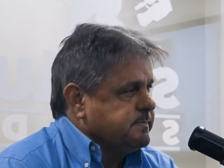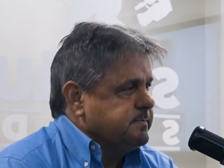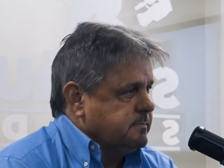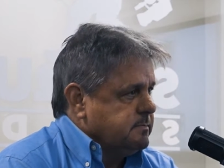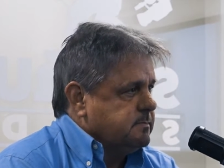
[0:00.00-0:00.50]

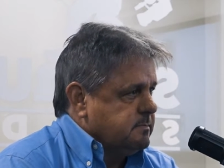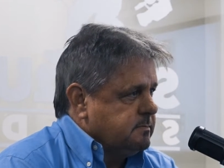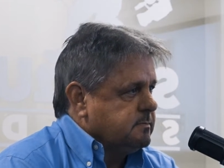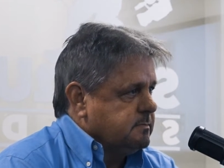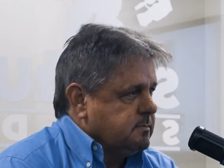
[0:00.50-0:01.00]

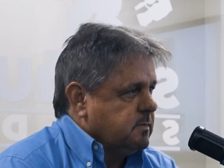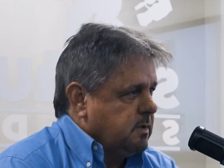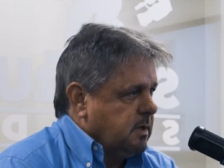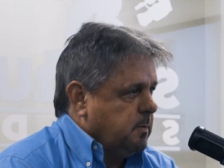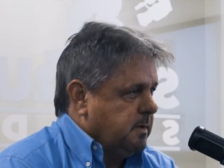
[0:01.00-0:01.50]
75
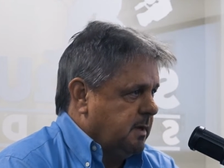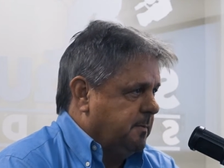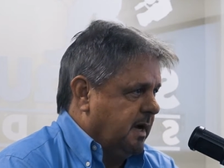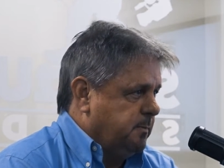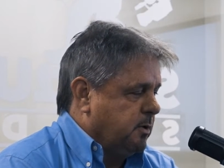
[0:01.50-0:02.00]
at any
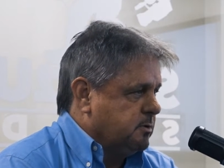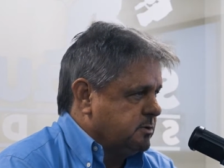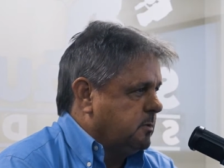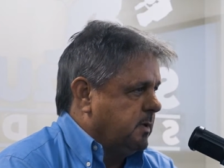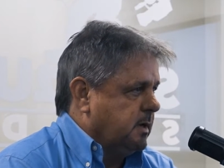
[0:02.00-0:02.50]
given time,
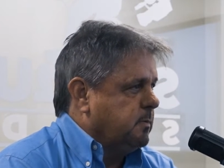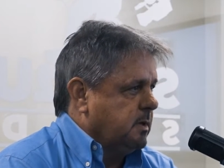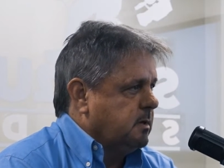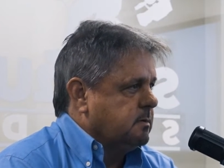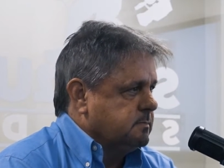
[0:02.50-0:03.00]
or
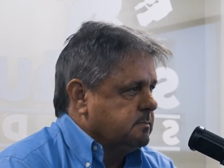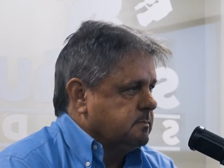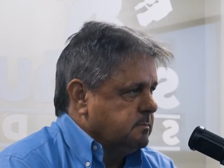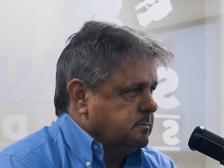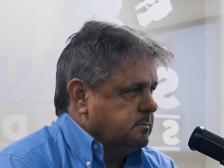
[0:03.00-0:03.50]
is it
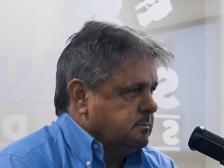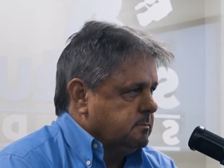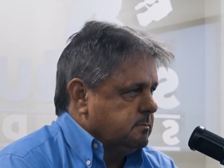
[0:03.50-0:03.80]
just a month?